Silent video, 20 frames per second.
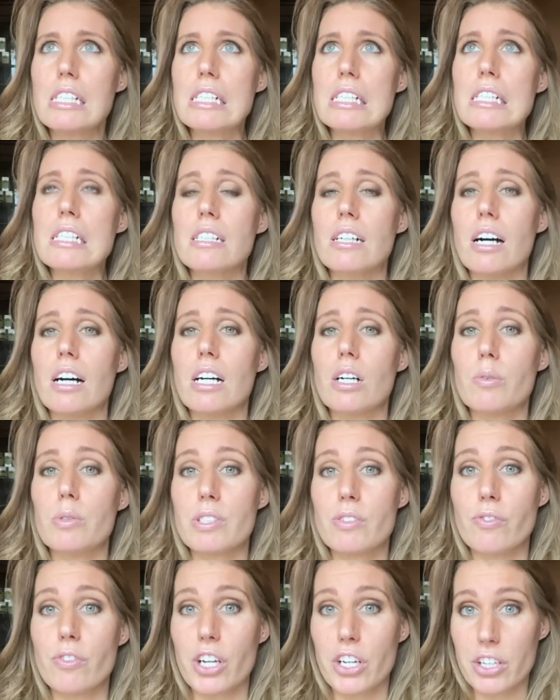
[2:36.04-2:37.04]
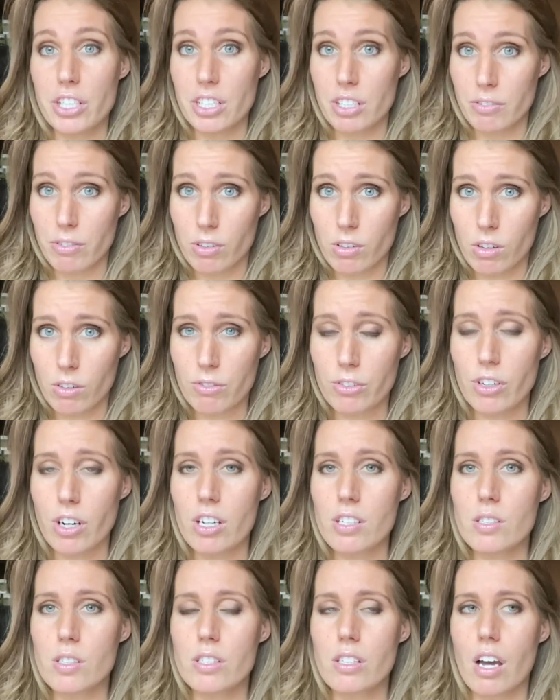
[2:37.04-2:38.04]
uh, was very difficult for
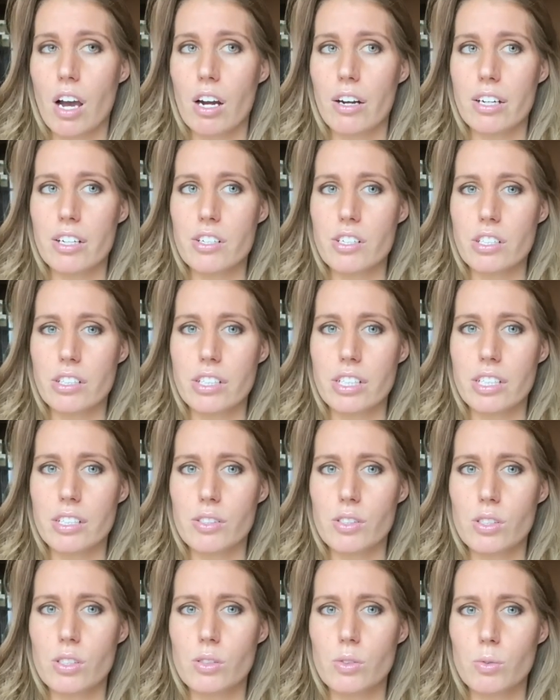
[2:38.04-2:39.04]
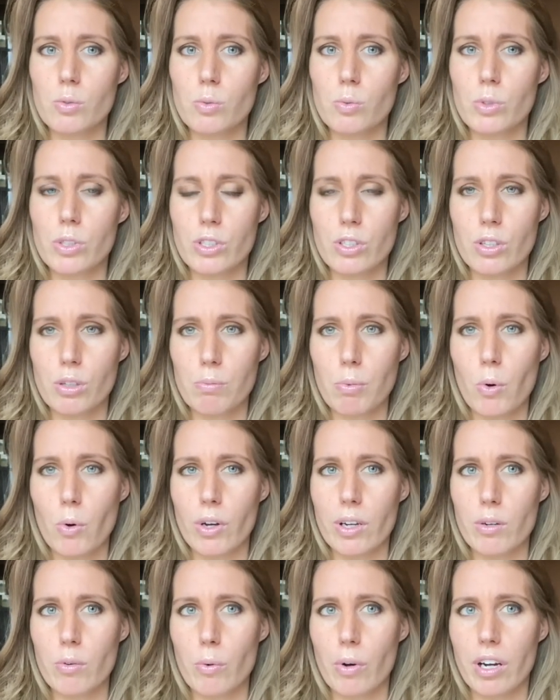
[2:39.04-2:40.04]
us. Our injuries were to the
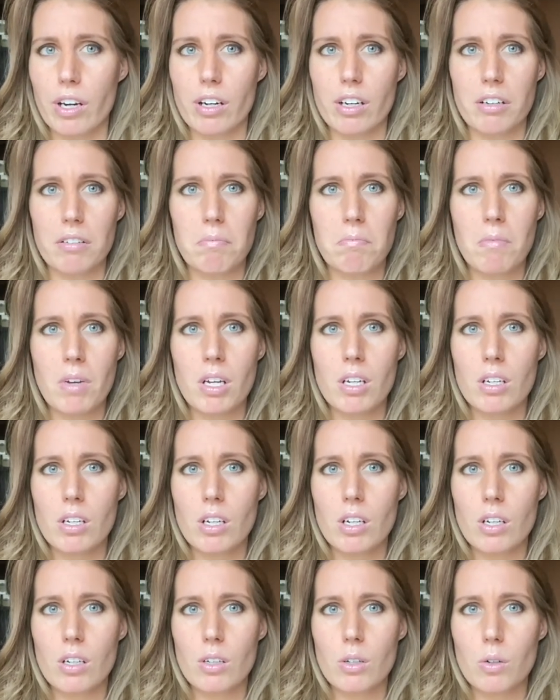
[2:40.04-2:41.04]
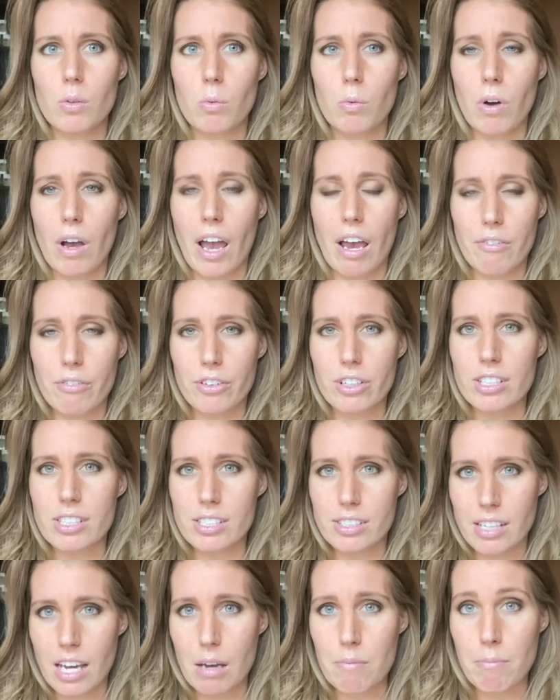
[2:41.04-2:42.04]
point where every
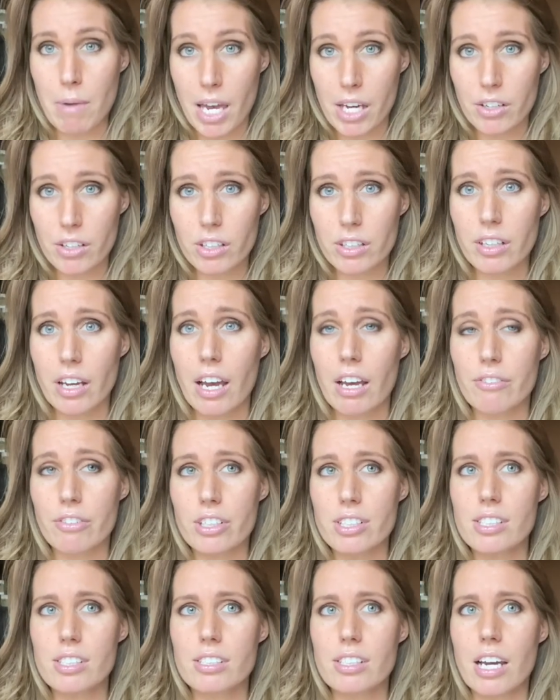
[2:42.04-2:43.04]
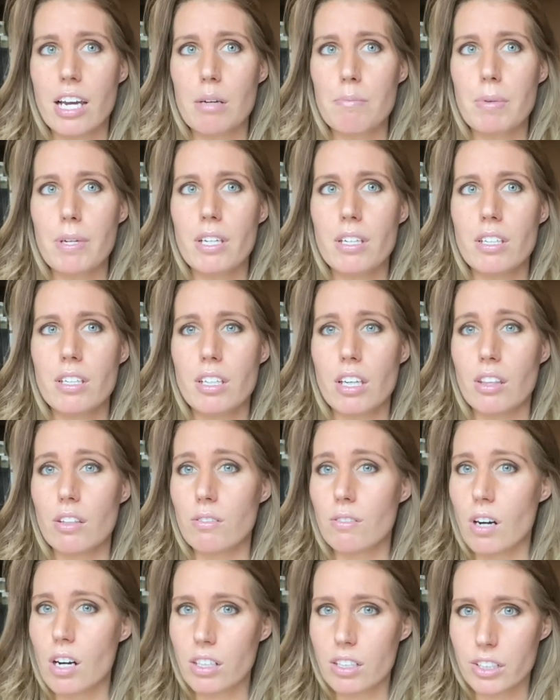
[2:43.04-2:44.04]
step mattered. Every step in the
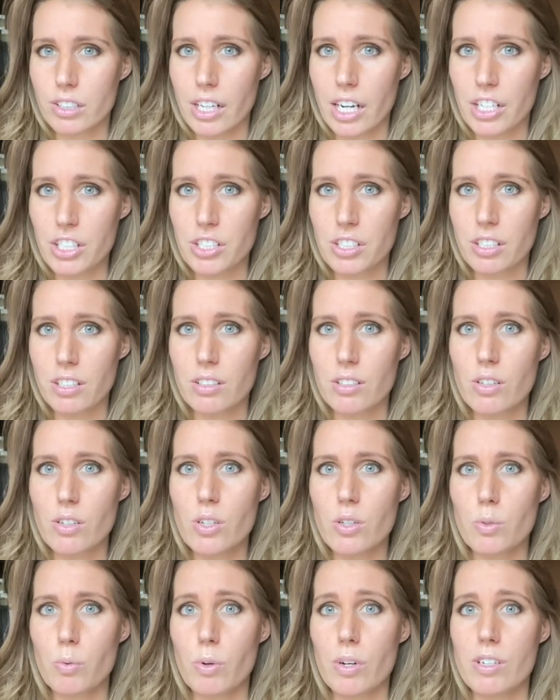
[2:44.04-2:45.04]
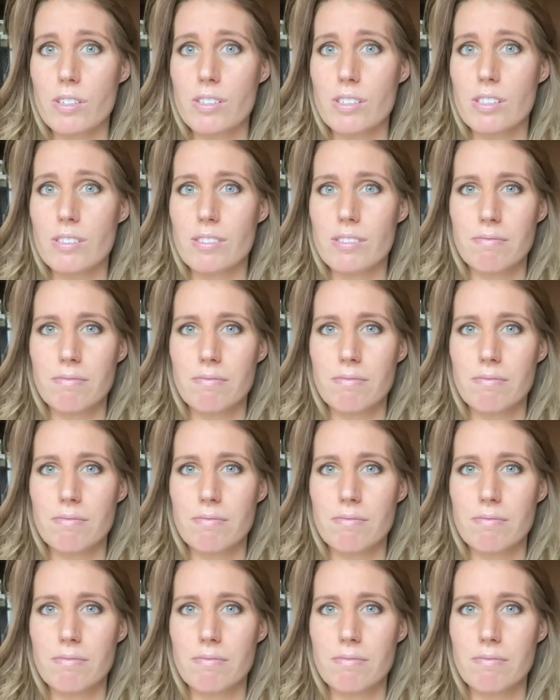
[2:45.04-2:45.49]
wrong direction was